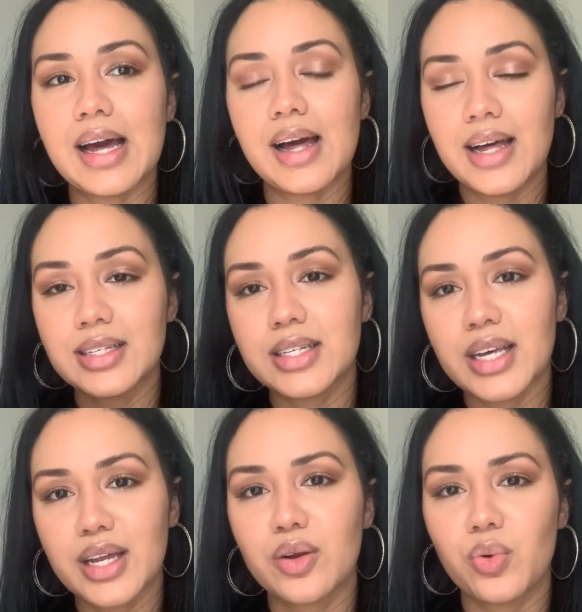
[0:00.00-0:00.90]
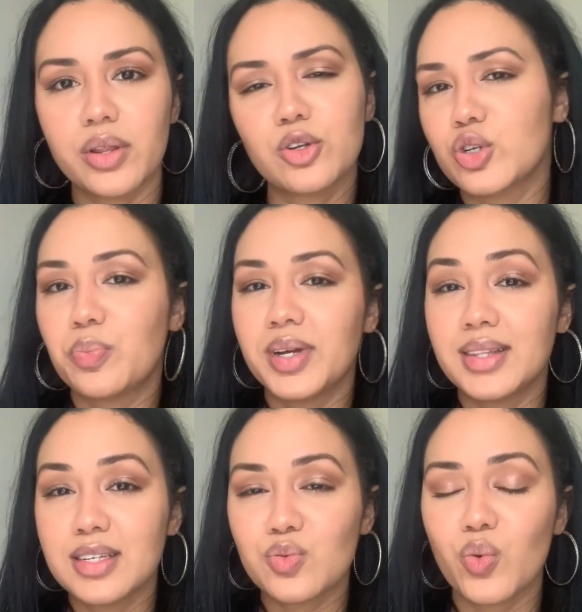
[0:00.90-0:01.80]
hesitated whether to put
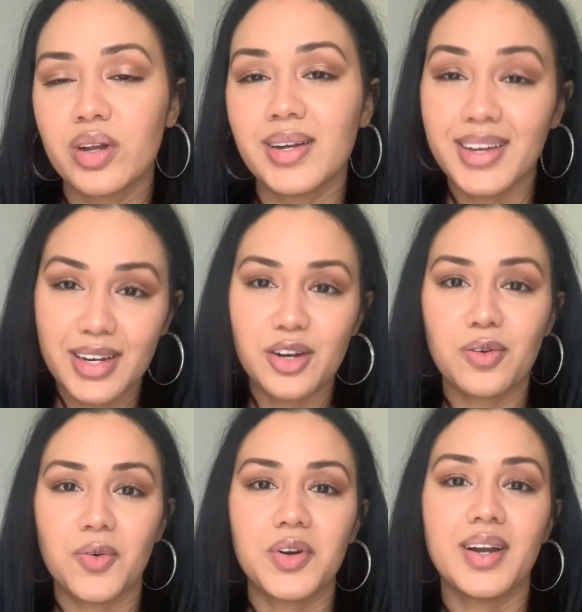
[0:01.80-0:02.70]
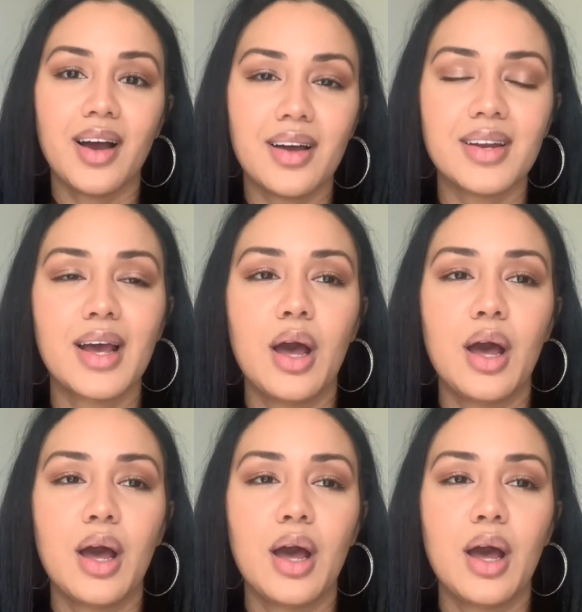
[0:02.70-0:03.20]
this one in here or not,